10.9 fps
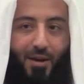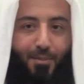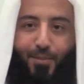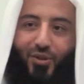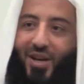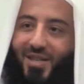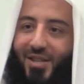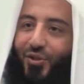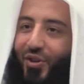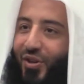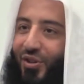But I
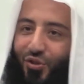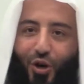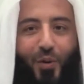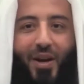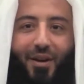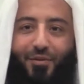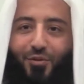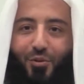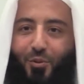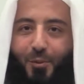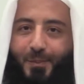still didn't know enough
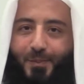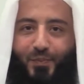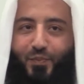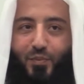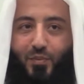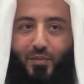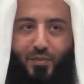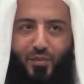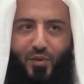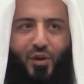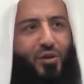
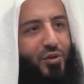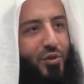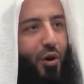to.